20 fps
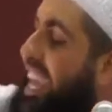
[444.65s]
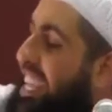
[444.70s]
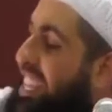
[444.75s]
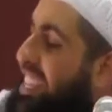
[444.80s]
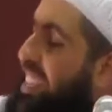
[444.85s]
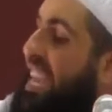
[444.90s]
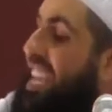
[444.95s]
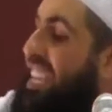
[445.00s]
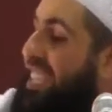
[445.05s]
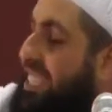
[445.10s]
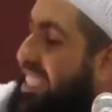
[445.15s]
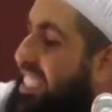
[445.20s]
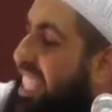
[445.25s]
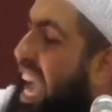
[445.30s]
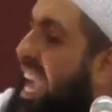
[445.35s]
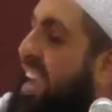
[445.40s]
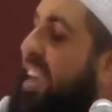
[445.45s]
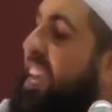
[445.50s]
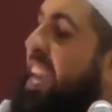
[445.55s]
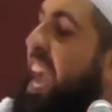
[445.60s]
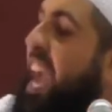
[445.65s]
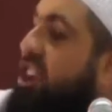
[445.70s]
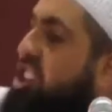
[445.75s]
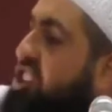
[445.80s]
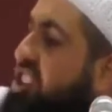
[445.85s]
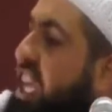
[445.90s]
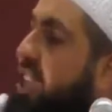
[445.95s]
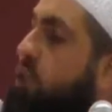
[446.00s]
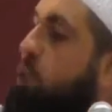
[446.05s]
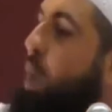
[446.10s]
in this day and
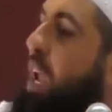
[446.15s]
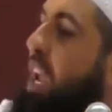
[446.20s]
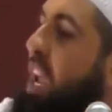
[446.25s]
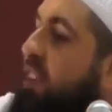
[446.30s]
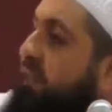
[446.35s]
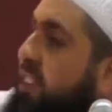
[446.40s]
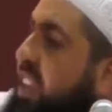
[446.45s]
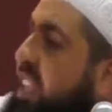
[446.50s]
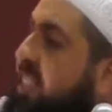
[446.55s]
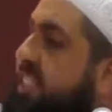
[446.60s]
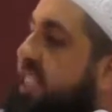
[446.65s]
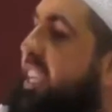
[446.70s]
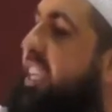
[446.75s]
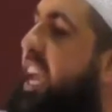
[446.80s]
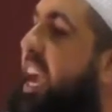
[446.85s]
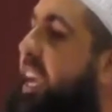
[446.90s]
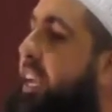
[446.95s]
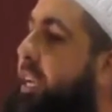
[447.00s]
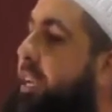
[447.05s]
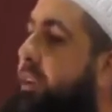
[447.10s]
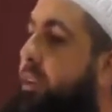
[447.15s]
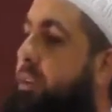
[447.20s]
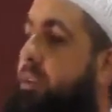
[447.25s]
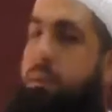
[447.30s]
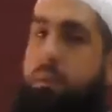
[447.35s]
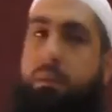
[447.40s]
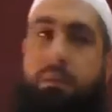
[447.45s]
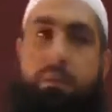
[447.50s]
age that we live in today?